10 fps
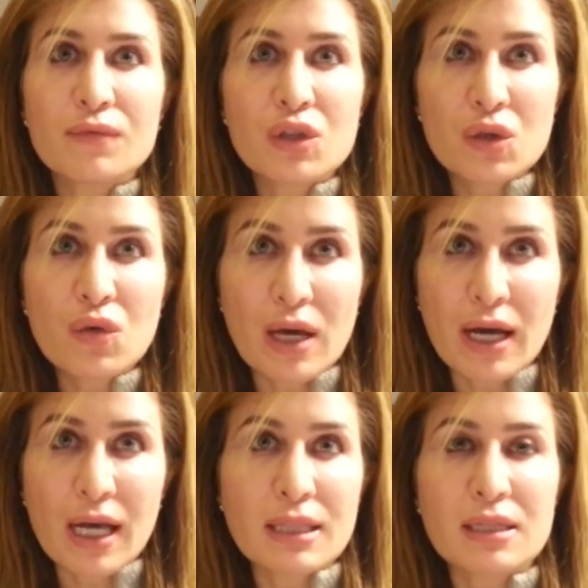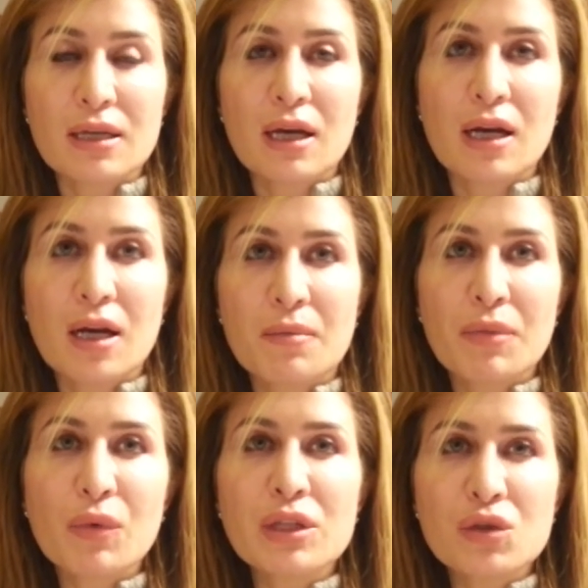to that, um,
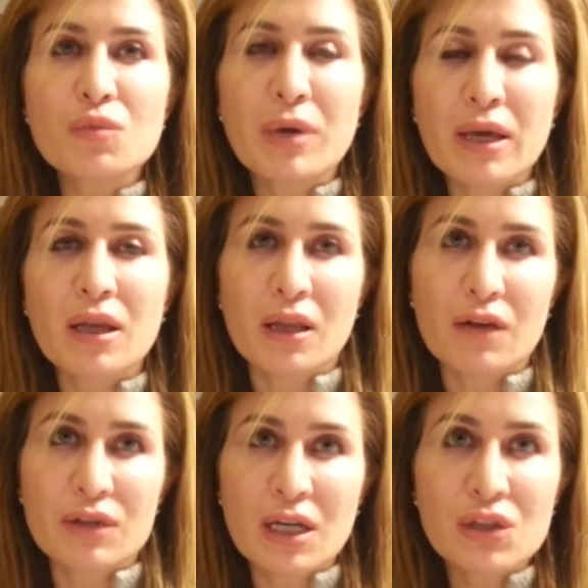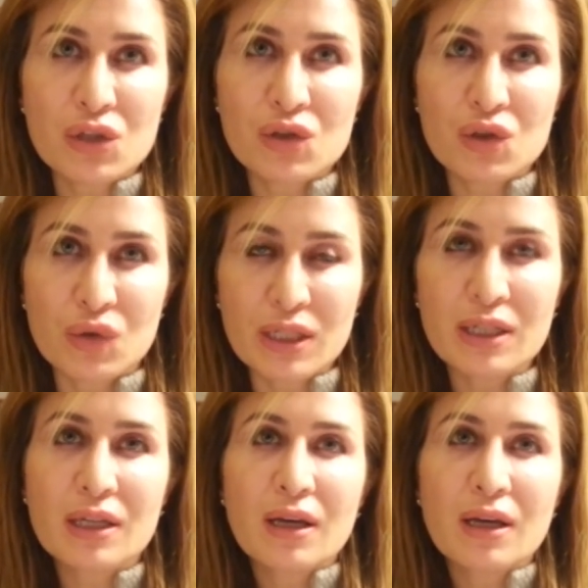but we do pay a lot of attention to it.